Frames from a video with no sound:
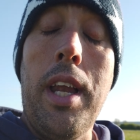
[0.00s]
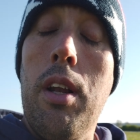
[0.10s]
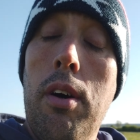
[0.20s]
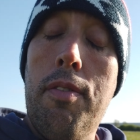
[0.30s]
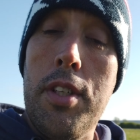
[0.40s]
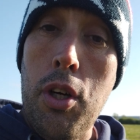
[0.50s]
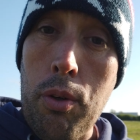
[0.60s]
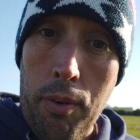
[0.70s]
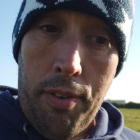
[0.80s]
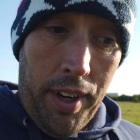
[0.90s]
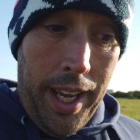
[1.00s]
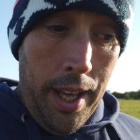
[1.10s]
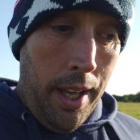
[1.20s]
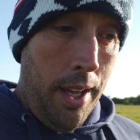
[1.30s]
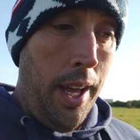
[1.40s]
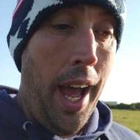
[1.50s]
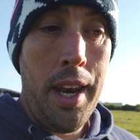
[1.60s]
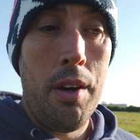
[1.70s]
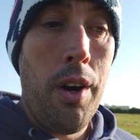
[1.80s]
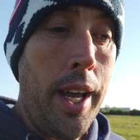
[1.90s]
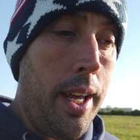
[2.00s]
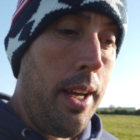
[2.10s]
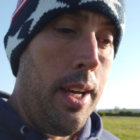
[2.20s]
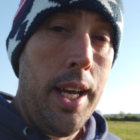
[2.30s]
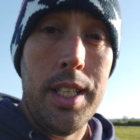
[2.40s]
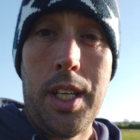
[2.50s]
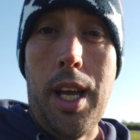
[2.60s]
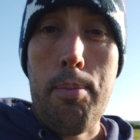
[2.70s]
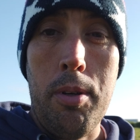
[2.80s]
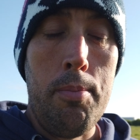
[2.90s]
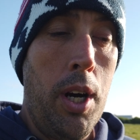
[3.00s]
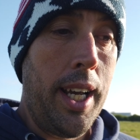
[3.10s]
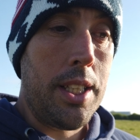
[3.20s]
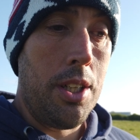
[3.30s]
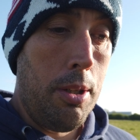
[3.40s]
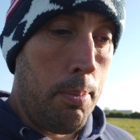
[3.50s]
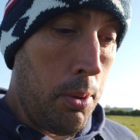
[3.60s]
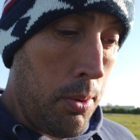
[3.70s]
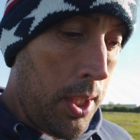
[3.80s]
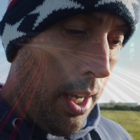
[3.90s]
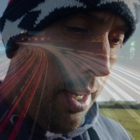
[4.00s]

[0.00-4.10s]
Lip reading: a lot of photography at night. Here's a couple of my examples.